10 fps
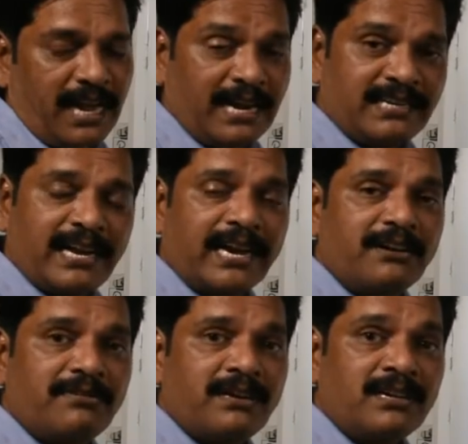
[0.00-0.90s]
and
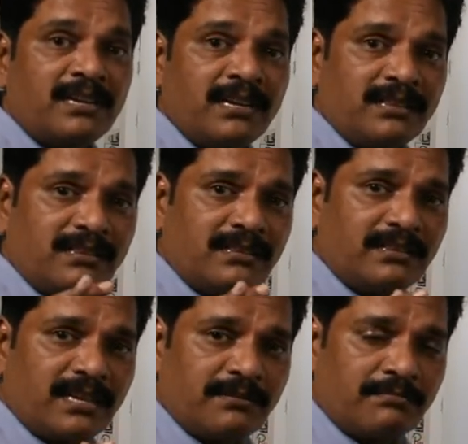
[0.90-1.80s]
second one,
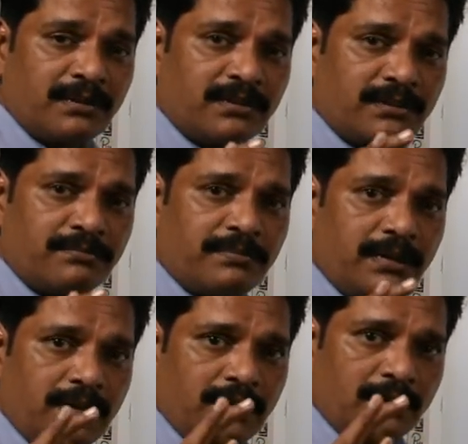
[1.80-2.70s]
they must
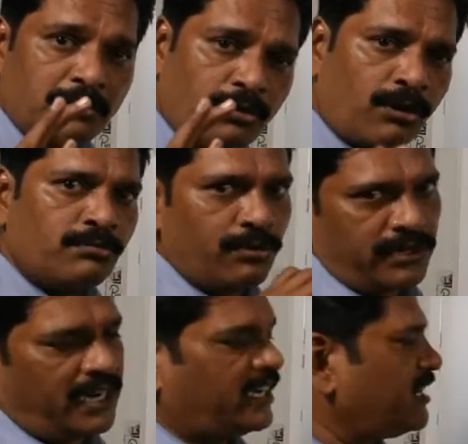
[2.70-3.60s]
be
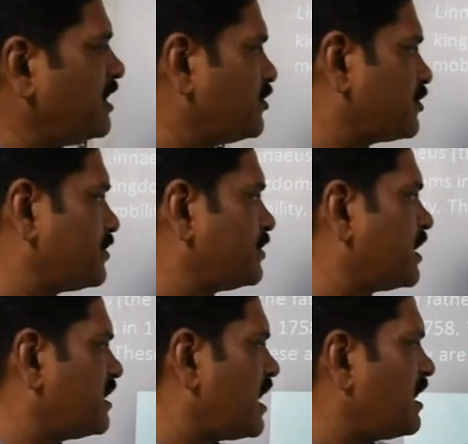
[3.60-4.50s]
non-motile in nature.
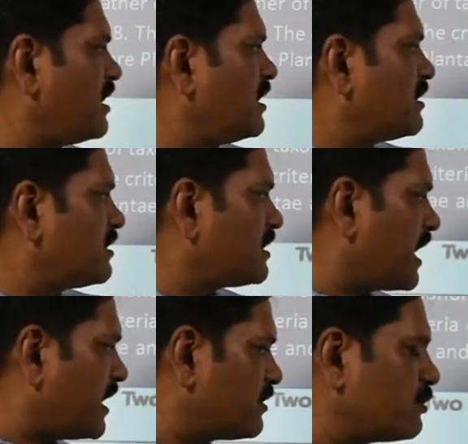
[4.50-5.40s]
Okay, then the
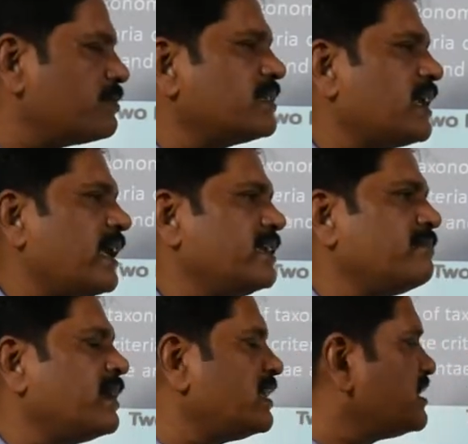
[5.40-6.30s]
second group is
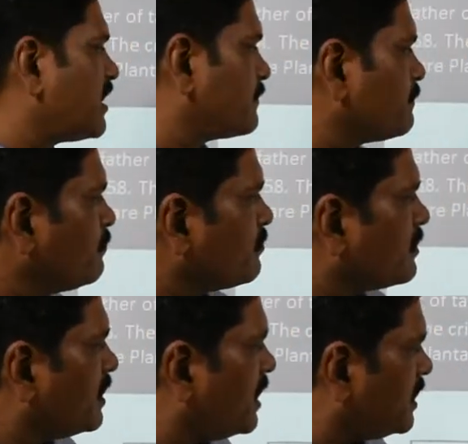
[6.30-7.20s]
Animalia.
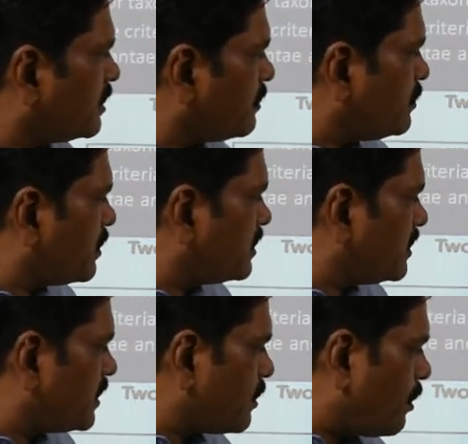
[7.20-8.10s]
In this one you can
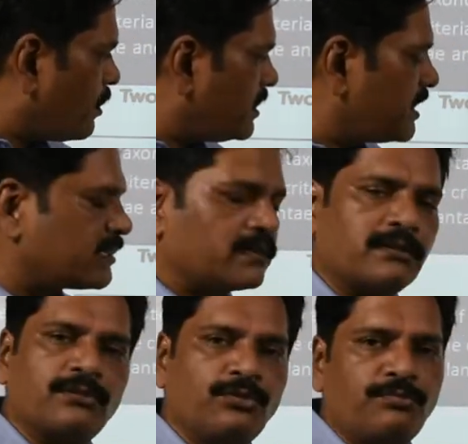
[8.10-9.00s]
see that all this
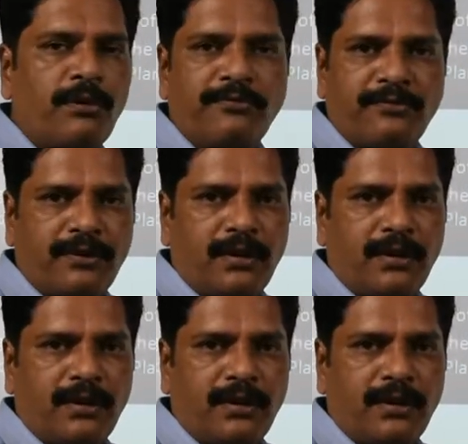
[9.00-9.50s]
group of